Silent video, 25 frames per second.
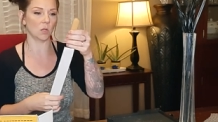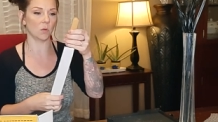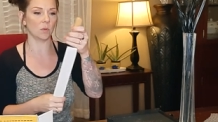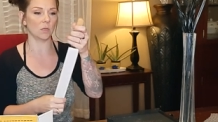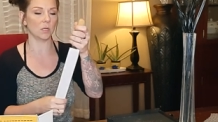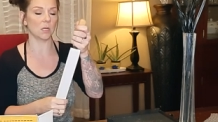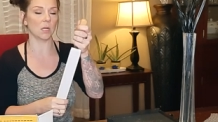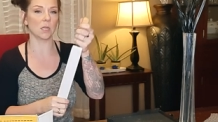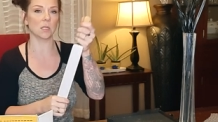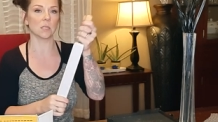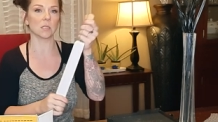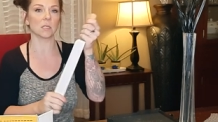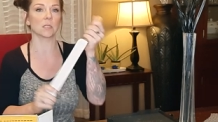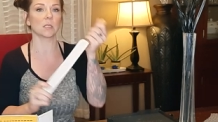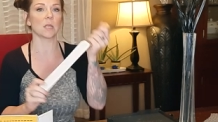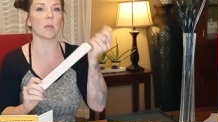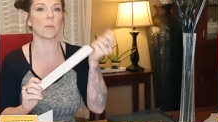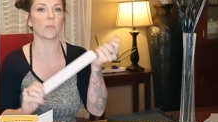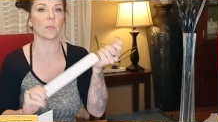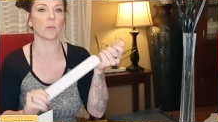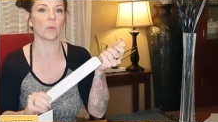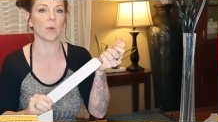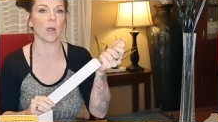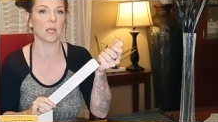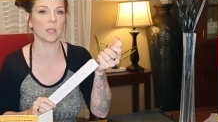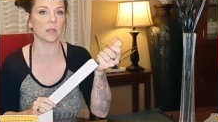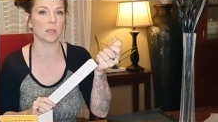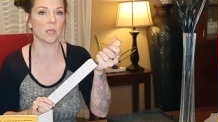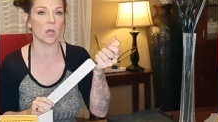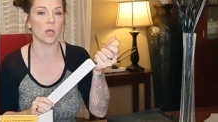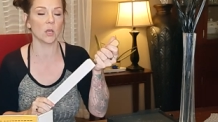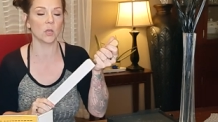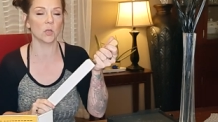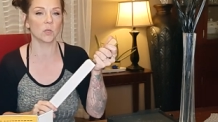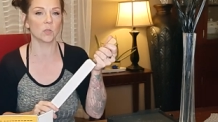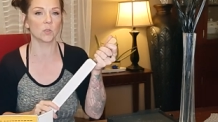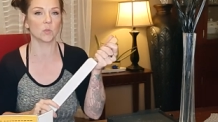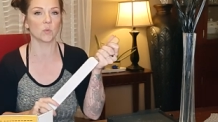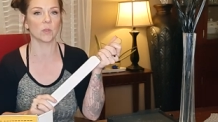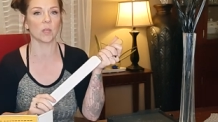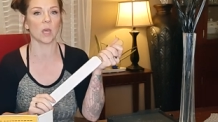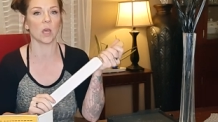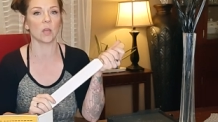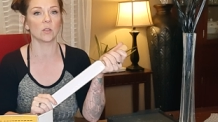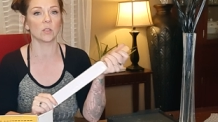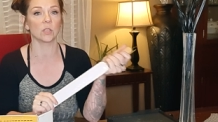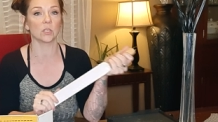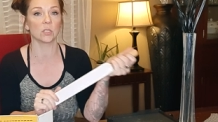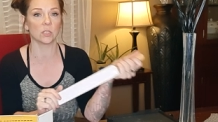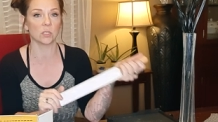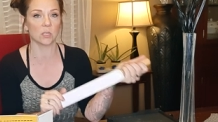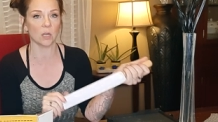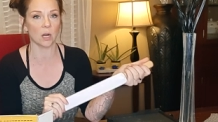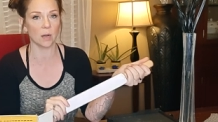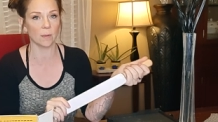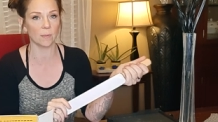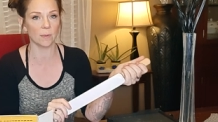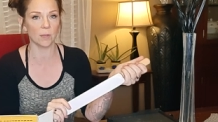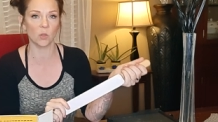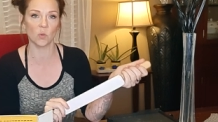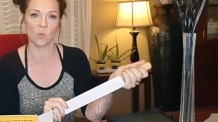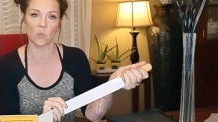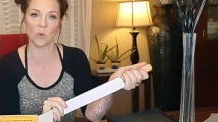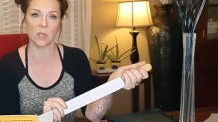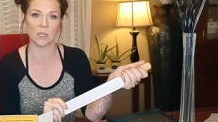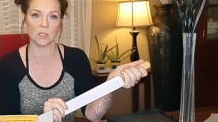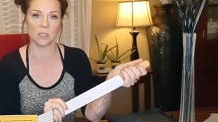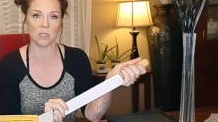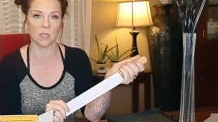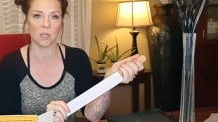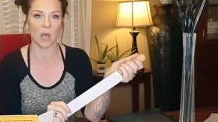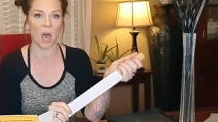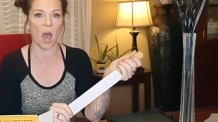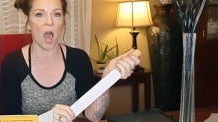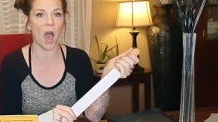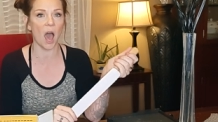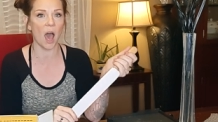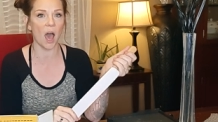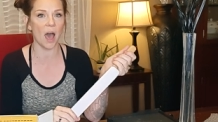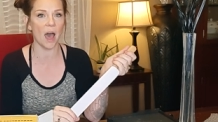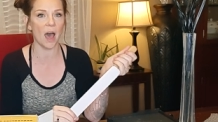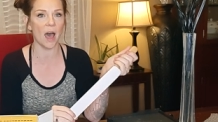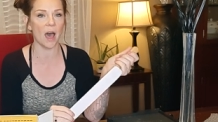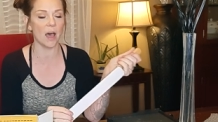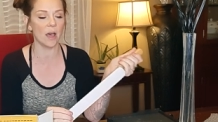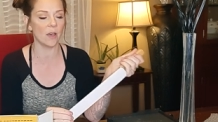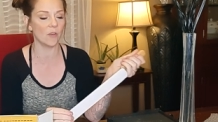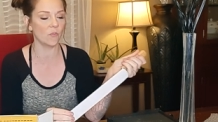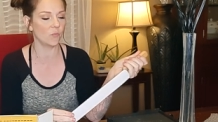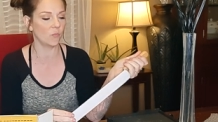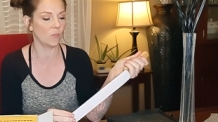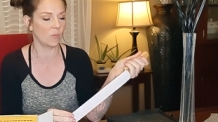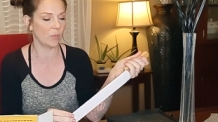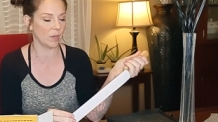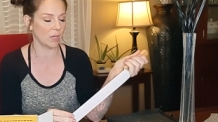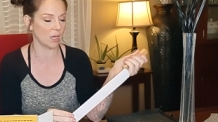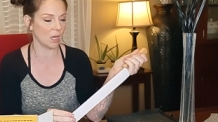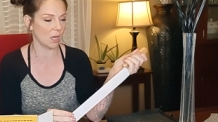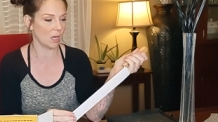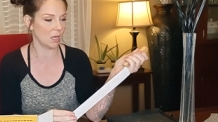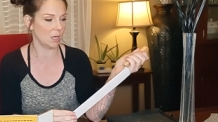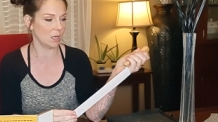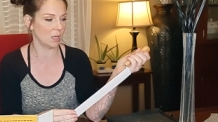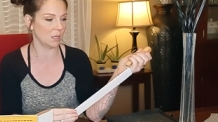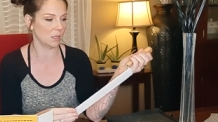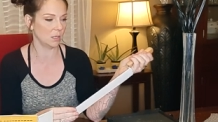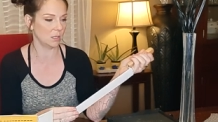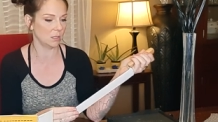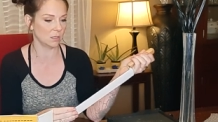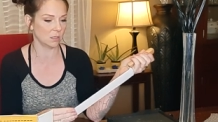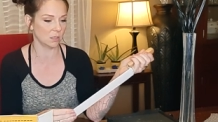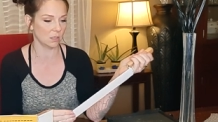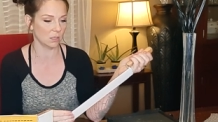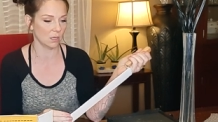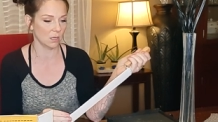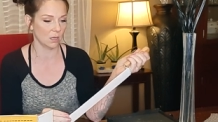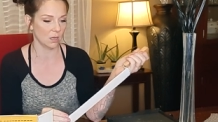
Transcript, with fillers: you would need to separate those without disturbing the rest of the hive because